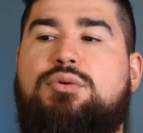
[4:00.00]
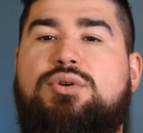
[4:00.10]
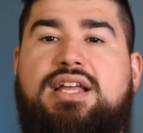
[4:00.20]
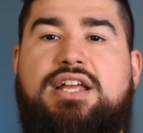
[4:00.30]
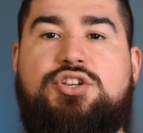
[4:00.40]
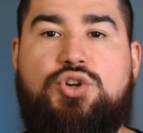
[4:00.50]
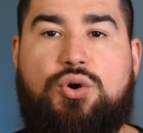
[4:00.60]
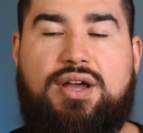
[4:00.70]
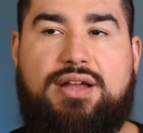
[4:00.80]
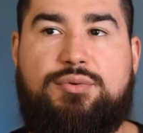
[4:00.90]
I really
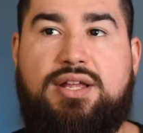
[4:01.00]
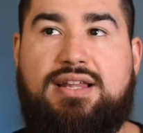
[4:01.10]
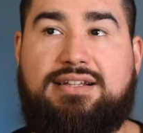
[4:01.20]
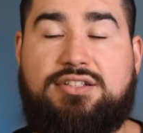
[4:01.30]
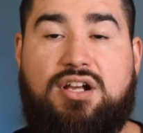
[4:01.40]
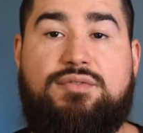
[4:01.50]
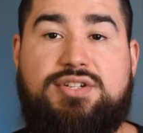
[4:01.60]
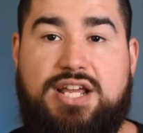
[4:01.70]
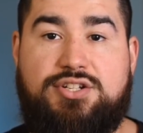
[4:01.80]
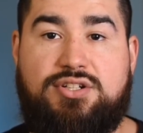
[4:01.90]
like this
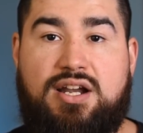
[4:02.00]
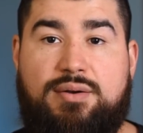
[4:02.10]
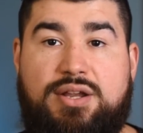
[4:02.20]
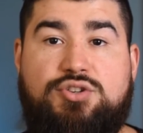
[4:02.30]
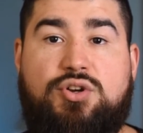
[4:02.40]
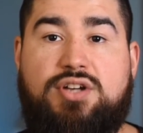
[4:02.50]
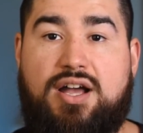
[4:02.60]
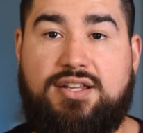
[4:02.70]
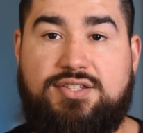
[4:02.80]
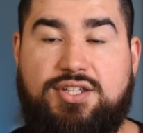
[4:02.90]
conversation. I enjoy
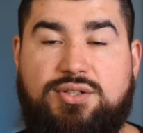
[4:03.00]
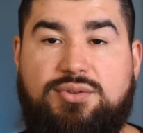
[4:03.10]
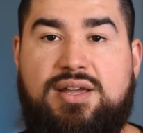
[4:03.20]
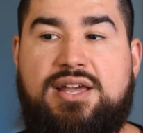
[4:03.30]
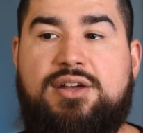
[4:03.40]
talking to you.